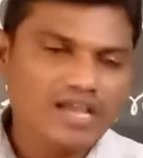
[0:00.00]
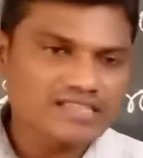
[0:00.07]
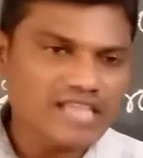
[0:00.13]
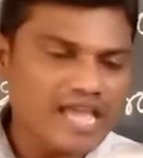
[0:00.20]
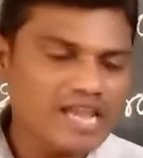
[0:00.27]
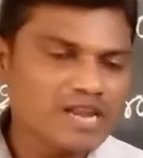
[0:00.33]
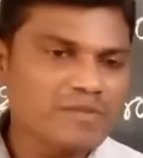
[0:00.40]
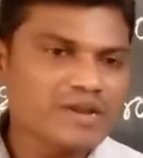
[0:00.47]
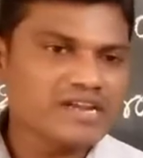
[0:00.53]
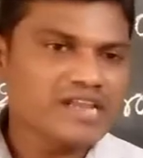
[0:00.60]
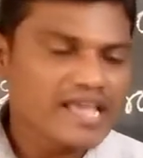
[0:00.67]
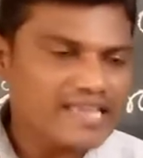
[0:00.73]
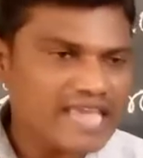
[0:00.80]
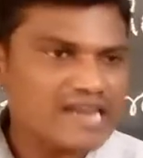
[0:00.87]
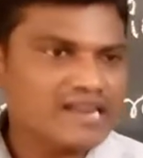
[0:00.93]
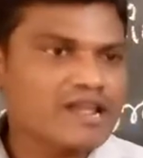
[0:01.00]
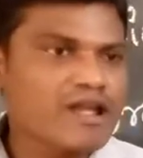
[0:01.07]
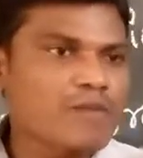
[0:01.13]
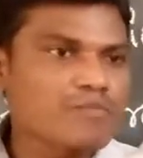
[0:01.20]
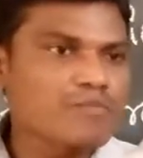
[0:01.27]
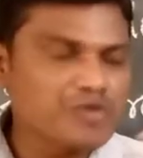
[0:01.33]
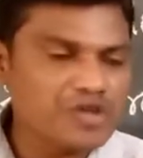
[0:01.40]
the element can
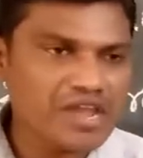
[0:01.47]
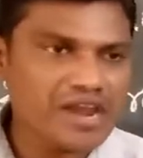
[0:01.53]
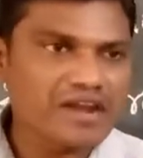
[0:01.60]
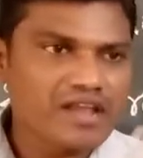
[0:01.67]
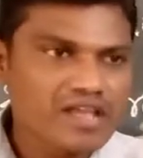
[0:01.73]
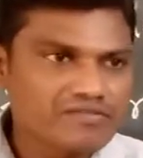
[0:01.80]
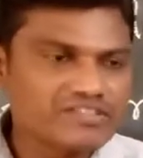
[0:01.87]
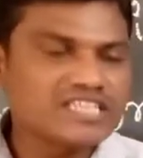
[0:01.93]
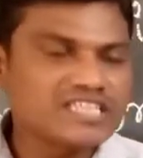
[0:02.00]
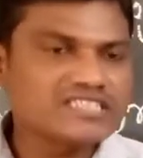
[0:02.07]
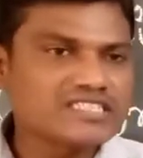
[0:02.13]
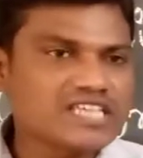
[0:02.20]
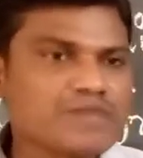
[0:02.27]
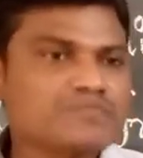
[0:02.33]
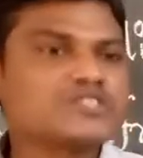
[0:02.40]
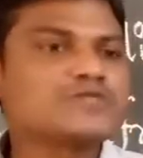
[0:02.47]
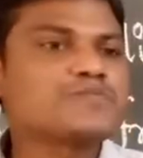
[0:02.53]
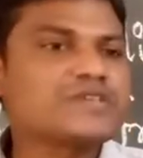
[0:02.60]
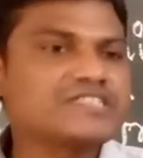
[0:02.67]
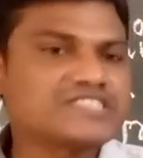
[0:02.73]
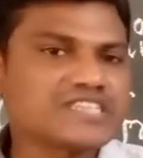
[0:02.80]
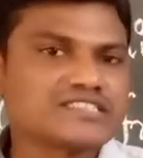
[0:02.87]
communicate with the same
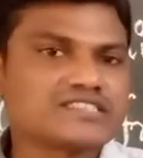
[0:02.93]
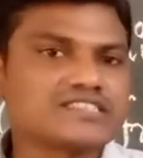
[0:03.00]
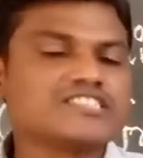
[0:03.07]
species.